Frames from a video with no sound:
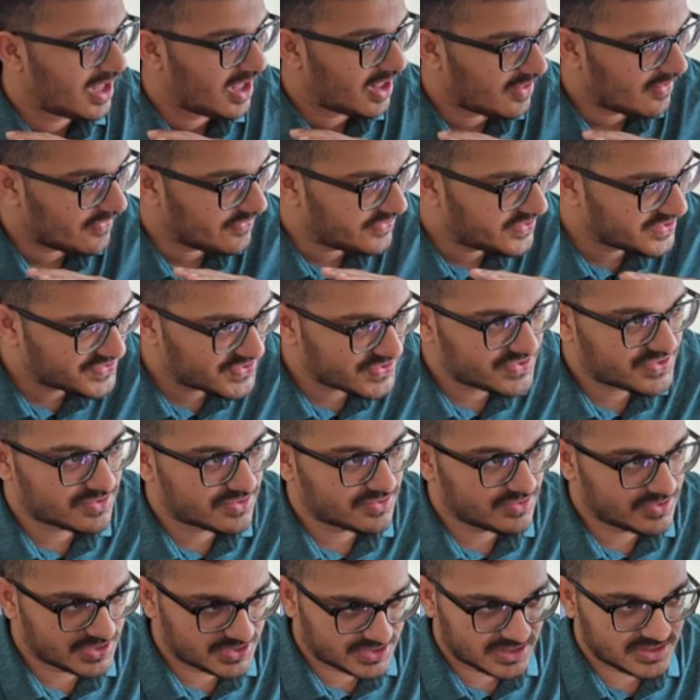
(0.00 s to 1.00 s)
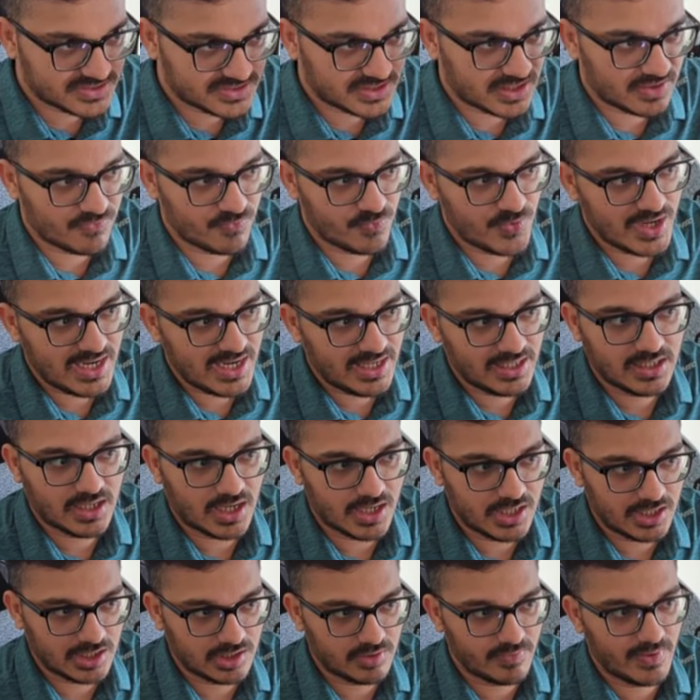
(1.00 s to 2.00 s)
this is a winning
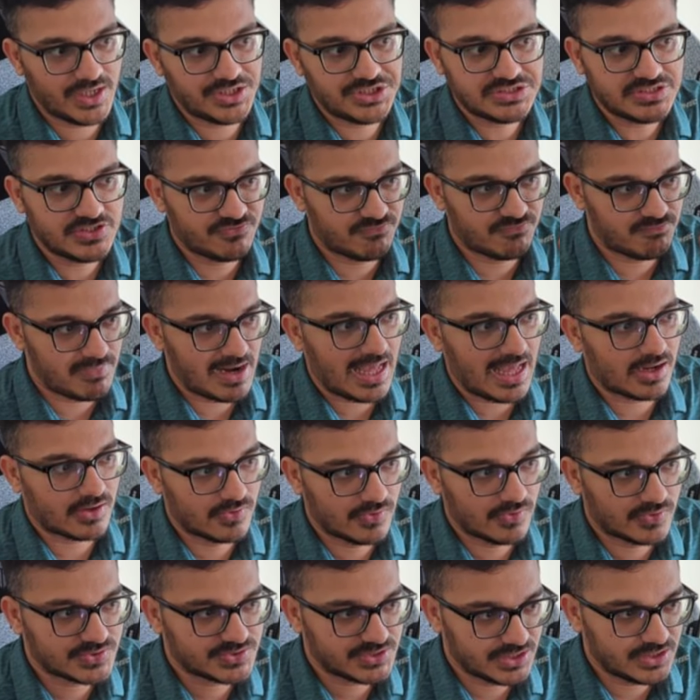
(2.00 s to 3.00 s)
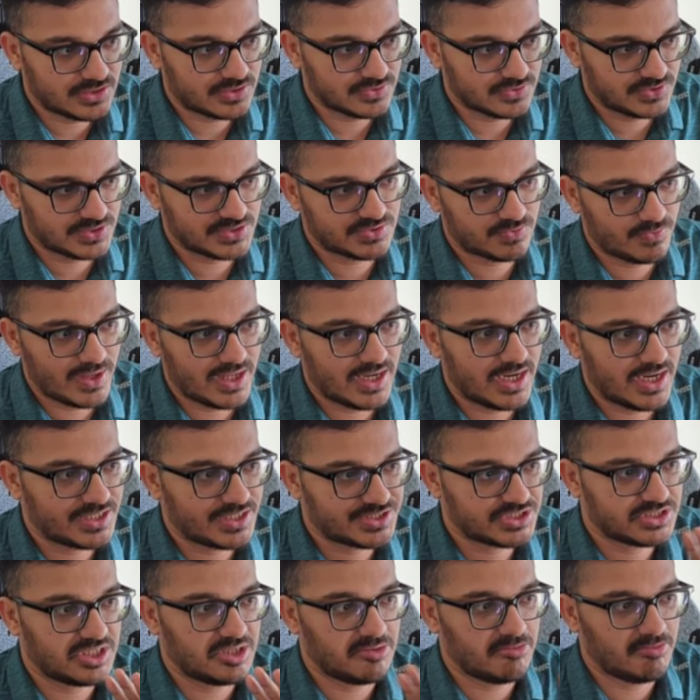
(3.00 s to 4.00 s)
continuation if black goes into this
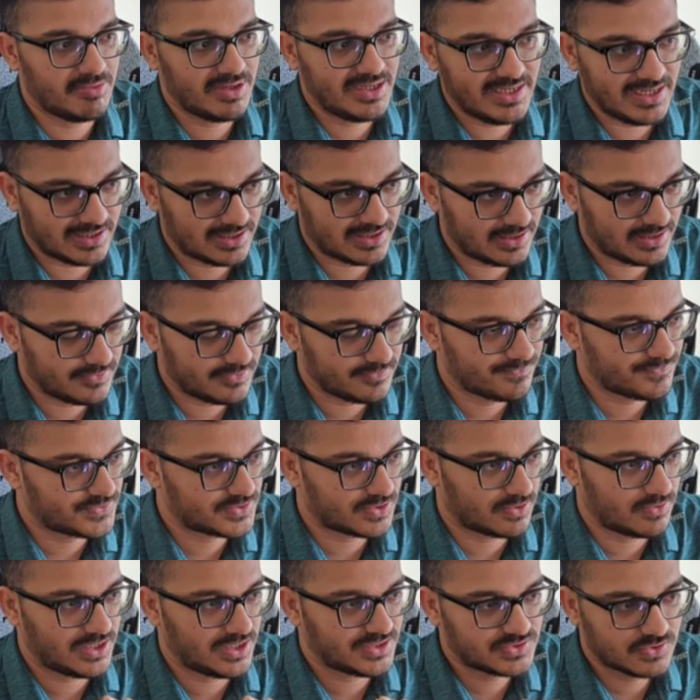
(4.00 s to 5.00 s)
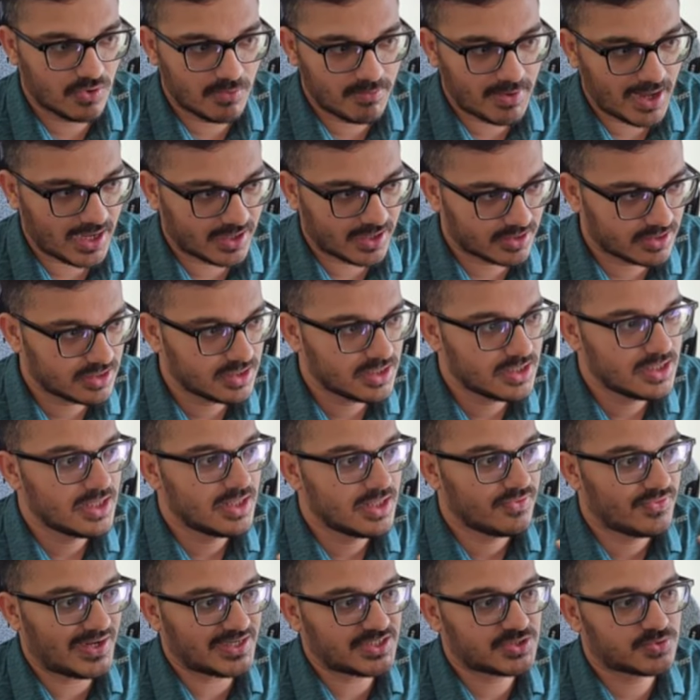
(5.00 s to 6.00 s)
variation immediately. So let's go back.
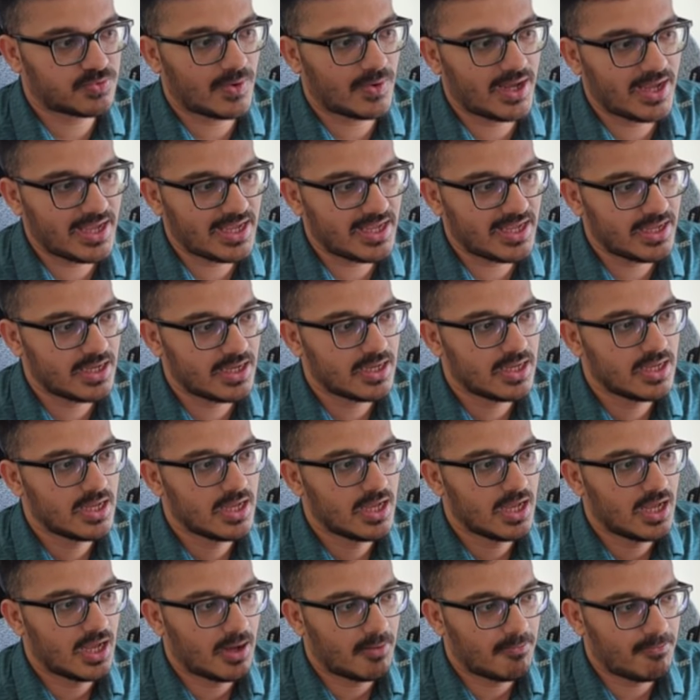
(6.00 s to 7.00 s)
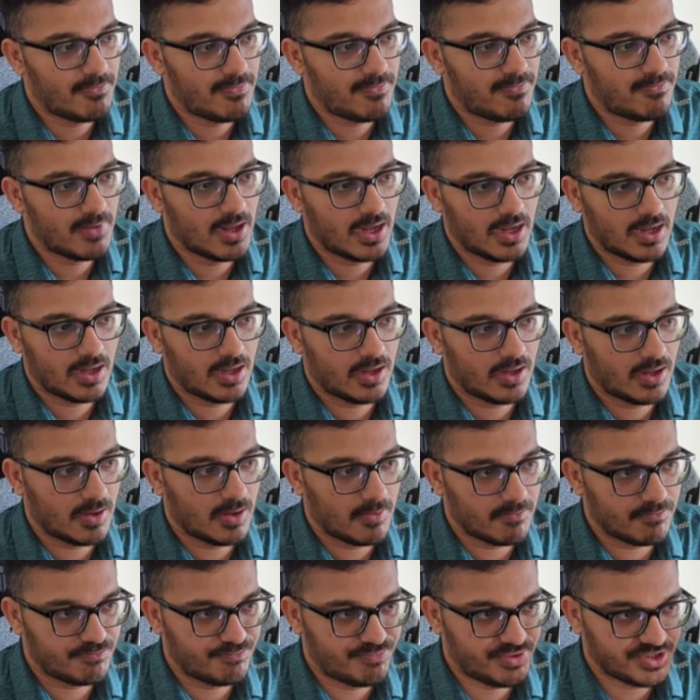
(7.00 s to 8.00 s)
That's why
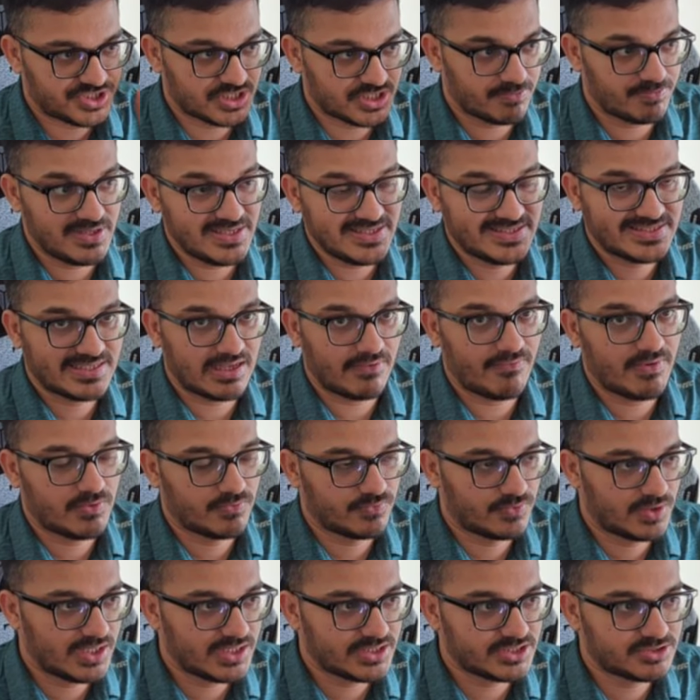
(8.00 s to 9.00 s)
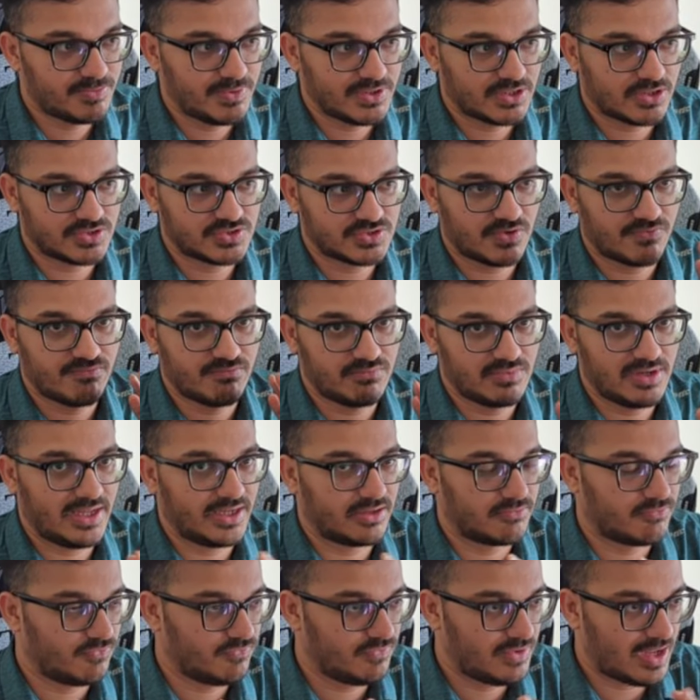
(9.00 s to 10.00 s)
bishop e7 works, because of like
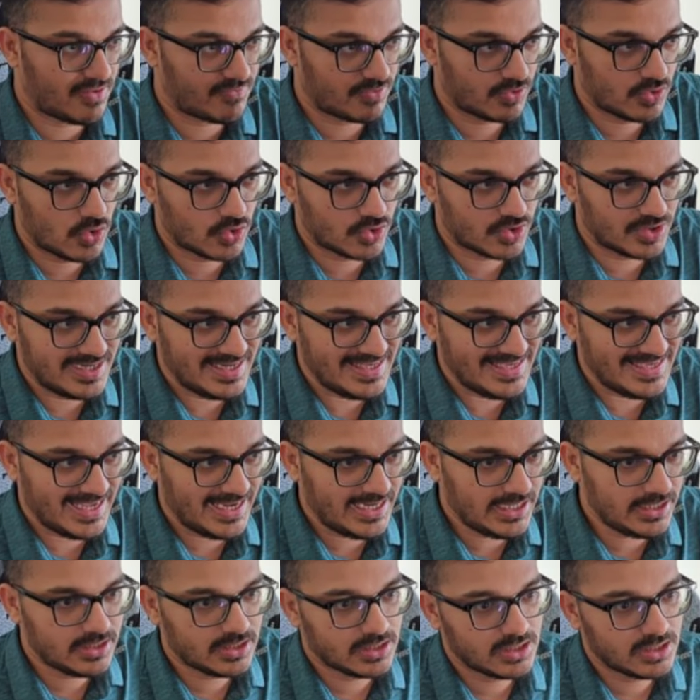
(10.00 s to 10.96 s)
we have to go to d8.